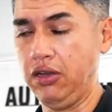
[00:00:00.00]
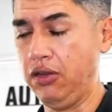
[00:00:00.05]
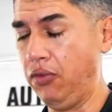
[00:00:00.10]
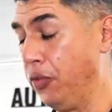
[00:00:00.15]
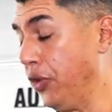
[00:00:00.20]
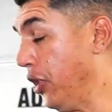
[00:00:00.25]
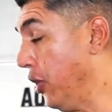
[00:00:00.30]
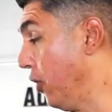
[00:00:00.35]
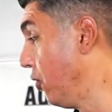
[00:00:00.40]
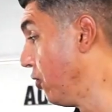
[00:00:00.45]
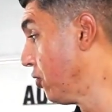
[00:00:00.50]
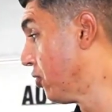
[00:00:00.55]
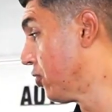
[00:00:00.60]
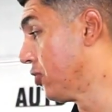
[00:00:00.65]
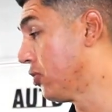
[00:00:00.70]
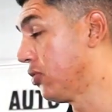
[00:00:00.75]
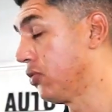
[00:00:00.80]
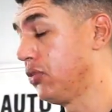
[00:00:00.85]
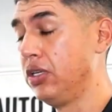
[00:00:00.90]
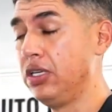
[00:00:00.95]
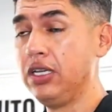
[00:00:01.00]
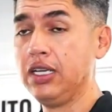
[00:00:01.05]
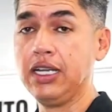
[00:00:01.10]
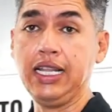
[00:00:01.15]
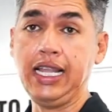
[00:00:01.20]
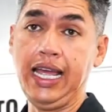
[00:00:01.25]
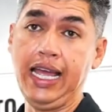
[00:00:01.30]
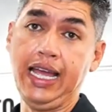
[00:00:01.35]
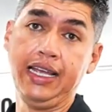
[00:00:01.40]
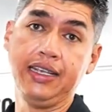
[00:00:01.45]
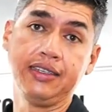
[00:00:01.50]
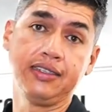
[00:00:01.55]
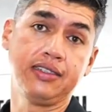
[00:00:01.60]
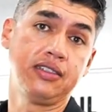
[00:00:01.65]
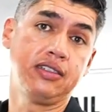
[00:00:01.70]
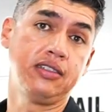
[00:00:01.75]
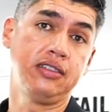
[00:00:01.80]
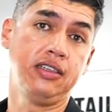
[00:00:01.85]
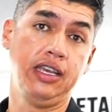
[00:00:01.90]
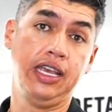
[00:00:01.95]
Wheels,
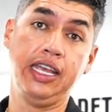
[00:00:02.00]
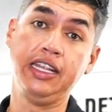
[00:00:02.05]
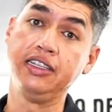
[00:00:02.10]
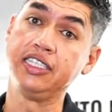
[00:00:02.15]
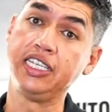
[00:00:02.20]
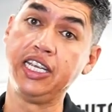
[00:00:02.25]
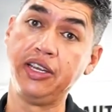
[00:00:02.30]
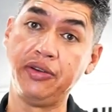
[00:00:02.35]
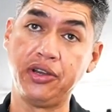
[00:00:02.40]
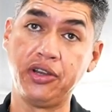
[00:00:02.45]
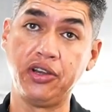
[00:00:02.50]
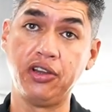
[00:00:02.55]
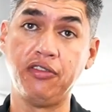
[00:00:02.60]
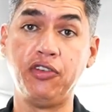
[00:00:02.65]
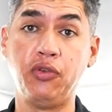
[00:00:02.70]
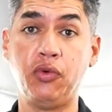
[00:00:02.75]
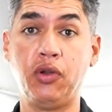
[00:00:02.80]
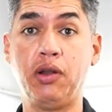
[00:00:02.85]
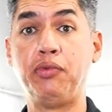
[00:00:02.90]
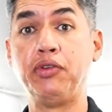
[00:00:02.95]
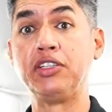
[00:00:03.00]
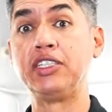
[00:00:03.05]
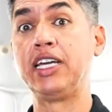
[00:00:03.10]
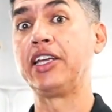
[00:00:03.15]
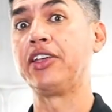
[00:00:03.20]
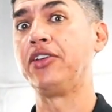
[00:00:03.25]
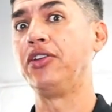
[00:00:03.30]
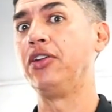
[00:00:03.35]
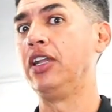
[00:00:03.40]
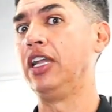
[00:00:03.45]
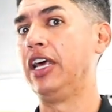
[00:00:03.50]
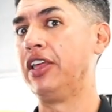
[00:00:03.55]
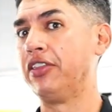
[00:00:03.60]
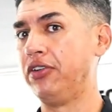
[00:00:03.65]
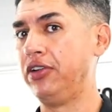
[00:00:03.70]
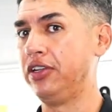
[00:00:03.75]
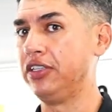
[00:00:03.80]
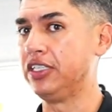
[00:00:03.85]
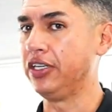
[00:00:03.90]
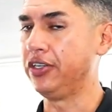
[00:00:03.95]
glass, interior, if you want to protect your
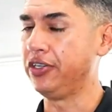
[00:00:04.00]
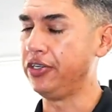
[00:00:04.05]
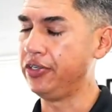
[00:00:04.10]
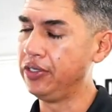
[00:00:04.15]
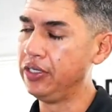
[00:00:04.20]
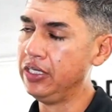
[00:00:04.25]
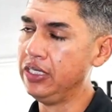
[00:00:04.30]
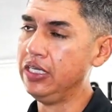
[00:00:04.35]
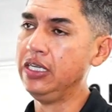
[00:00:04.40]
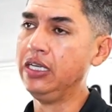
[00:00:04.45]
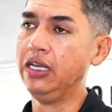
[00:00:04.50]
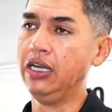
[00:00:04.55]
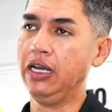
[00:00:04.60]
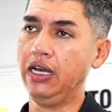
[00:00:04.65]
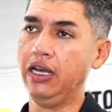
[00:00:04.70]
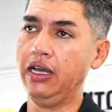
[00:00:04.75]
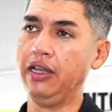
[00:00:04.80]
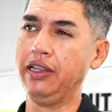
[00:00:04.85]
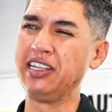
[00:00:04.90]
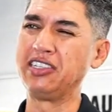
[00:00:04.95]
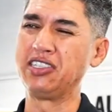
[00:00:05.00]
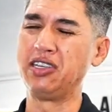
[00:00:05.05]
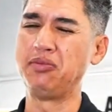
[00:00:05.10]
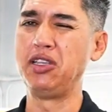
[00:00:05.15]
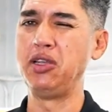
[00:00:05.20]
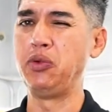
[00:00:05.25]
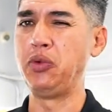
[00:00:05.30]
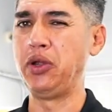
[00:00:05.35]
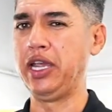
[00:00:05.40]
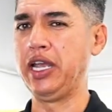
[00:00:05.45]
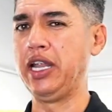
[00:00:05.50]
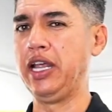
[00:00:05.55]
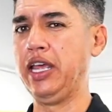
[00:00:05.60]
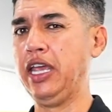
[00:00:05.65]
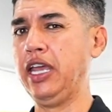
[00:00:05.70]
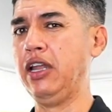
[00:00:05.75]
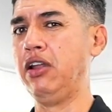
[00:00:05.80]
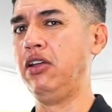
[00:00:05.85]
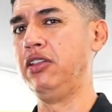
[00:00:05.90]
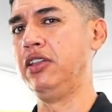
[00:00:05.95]
leather interior. That's something we're gonna
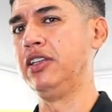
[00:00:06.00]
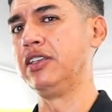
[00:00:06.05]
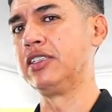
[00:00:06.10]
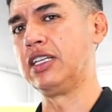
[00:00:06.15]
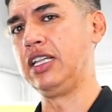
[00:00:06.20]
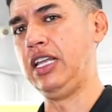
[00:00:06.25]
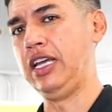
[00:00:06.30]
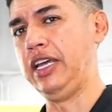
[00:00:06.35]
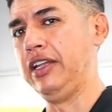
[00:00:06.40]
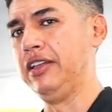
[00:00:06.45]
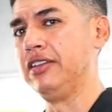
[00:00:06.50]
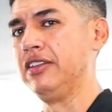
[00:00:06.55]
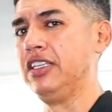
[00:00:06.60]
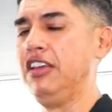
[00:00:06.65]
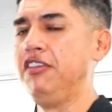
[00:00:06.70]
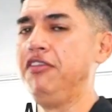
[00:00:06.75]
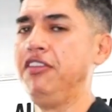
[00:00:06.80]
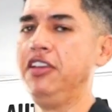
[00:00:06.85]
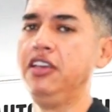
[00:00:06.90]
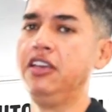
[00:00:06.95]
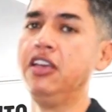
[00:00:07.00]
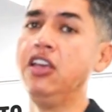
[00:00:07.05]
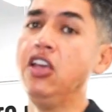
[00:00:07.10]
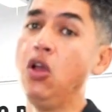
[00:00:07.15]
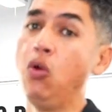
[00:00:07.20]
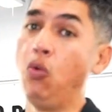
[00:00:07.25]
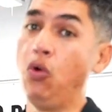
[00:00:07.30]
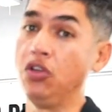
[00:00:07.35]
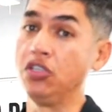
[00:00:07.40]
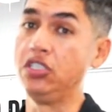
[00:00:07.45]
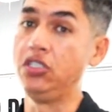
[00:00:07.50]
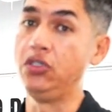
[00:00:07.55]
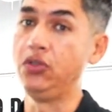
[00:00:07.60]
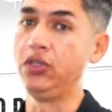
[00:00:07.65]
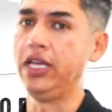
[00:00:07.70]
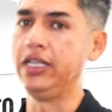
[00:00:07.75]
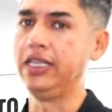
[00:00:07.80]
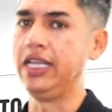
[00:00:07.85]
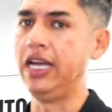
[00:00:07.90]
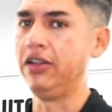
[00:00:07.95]
hit on this client, see if he wants to do
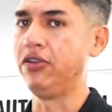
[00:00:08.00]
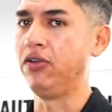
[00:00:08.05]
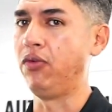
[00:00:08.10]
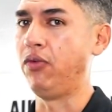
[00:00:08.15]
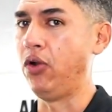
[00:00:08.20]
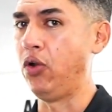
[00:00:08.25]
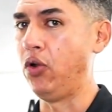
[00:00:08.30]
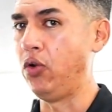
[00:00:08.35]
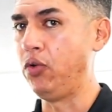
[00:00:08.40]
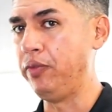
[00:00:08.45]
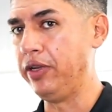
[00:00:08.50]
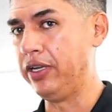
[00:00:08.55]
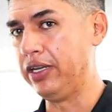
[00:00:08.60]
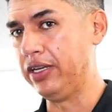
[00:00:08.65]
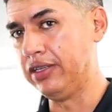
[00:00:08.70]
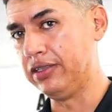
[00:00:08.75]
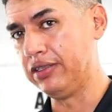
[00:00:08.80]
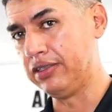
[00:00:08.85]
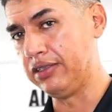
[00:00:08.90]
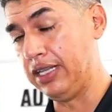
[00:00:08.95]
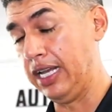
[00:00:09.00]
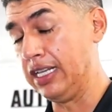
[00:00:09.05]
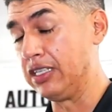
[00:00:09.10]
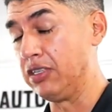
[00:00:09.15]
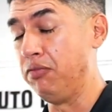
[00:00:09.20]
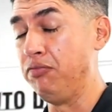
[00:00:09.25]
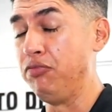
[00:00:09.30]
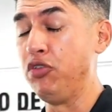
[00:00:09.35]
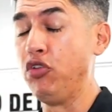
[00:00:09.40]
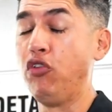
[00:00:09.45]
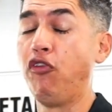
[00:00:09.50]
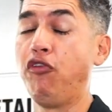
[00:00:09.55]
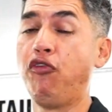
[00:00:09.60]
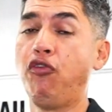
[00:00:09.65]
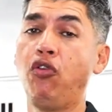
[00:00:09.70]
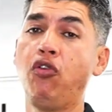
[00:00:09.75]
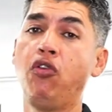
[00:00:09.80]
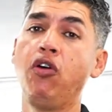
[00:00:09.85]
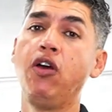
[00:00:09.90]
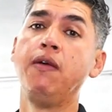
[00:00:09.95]
that down the road, because that's a
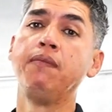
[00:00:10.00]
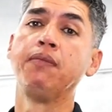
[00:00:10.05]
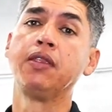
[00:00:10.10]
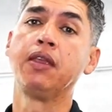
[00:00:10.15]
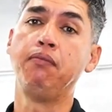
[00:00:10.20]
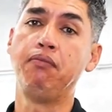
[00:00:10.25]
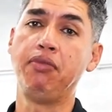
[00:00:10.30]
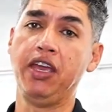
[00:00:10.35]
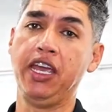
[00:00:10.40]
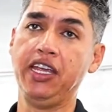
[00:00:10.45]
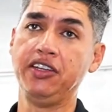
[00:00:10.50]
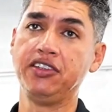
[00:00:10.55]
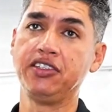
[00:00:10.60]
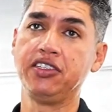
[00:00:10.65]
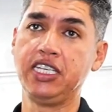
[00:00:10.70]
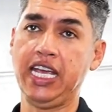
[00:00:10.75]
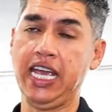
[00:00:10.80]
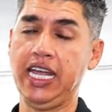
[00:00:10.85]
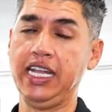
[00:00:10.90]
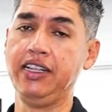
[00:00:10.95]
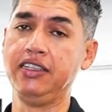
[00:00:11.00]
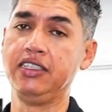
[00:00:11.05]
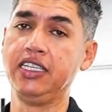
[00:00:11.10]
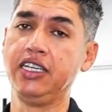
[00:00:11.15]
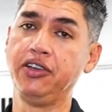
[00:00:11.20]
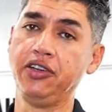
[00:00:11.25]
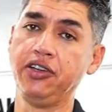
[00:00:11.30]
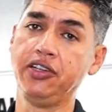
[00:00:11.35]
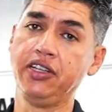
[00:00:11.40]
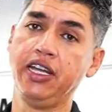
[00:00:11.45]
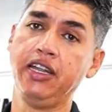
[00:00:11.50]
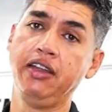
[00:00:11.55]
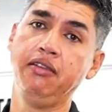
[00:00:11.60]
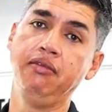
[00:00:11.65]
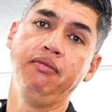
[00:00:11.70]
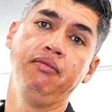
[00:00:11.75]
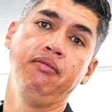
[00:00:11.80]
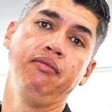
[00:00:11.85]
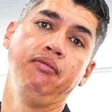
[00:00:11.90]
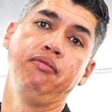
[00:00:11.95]
beautiful beige tan interior that
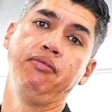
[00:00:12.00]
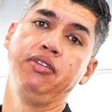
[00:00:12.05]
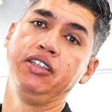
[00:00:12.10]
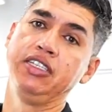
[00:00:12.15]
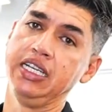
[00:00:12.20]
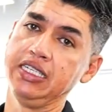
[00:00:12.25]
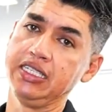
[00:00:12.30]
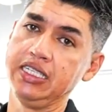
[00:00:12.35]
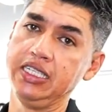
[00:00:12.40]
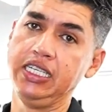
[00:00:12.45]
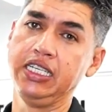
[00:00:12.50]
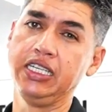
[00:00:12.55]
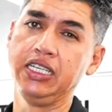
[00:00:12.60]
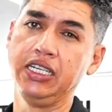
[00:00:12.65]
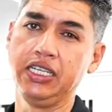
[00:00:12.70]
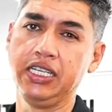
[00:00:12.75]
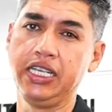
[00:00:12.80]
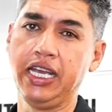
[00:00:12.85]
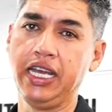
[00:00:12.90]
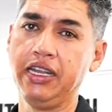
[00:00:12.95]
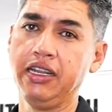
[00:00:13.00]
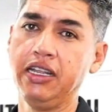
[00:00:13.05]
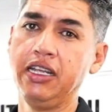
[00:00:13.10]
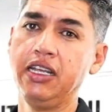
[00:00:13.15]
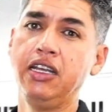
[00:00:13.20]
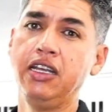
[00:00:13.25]
potentially could get